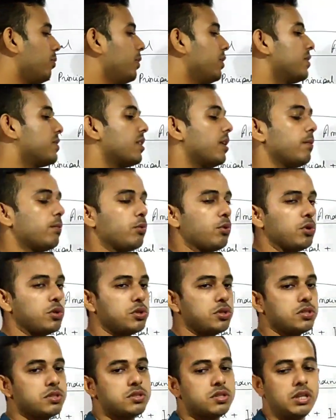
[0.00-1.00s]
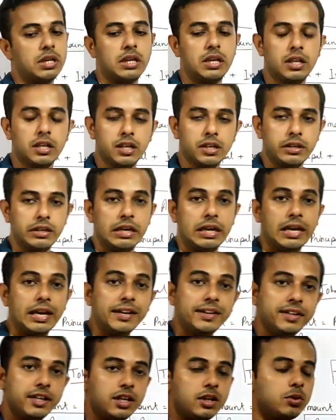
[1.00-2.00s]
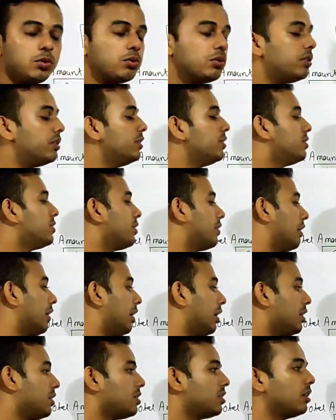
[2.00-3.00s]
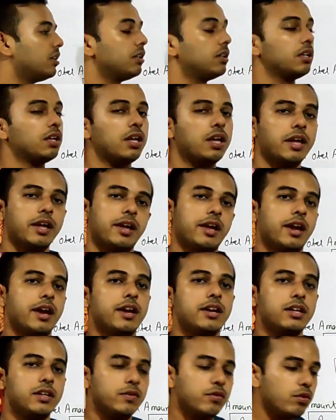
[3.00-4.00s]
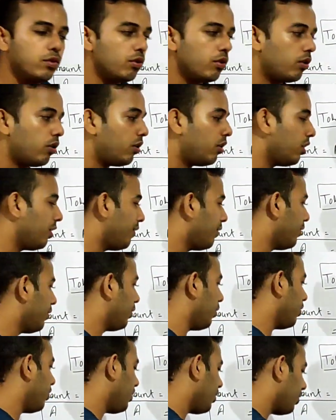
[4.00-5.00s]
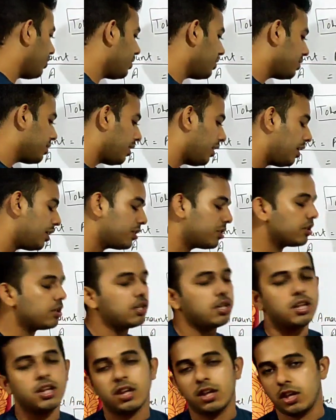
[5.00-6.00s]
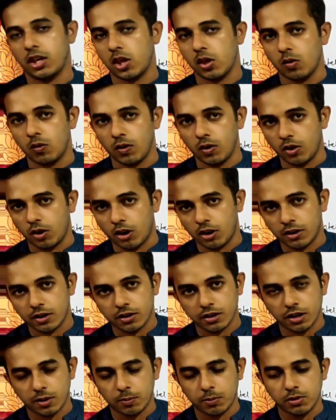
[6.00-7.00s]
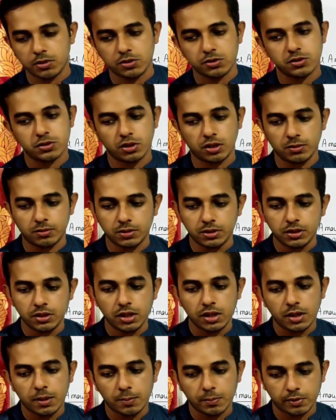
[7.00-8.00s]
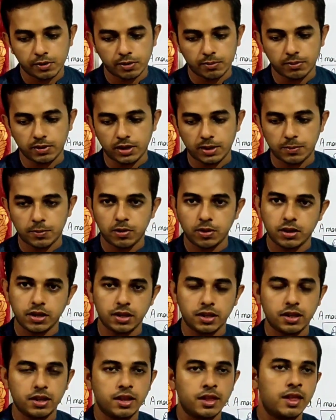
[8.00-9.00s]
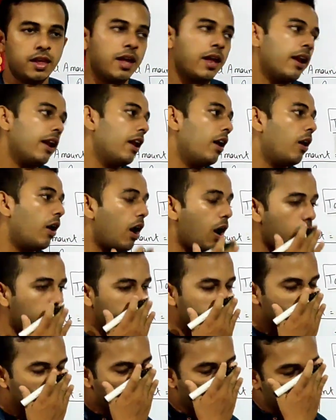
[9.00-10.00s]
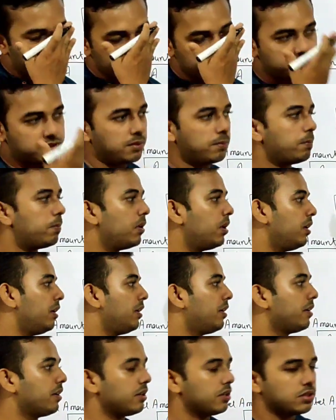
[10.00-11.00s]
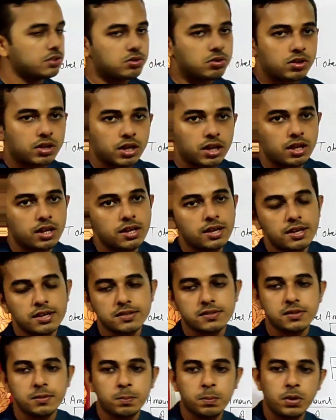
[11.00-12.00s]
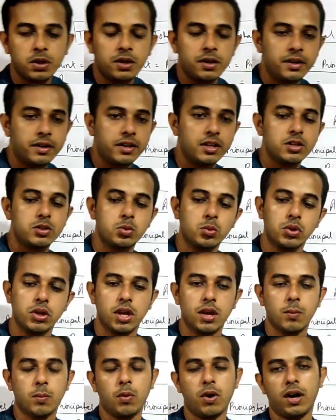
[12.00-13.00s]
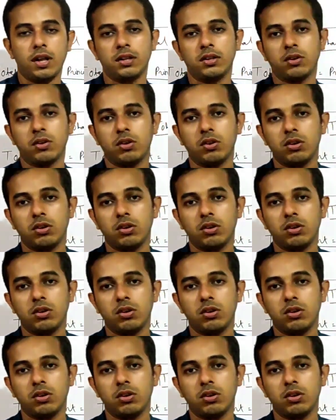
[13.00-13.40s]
be some questions relating to this relation, and if you don't know this relation, you will not able to solve the problem. Okay, now how to find simple interest? Okay, simple interest, we have one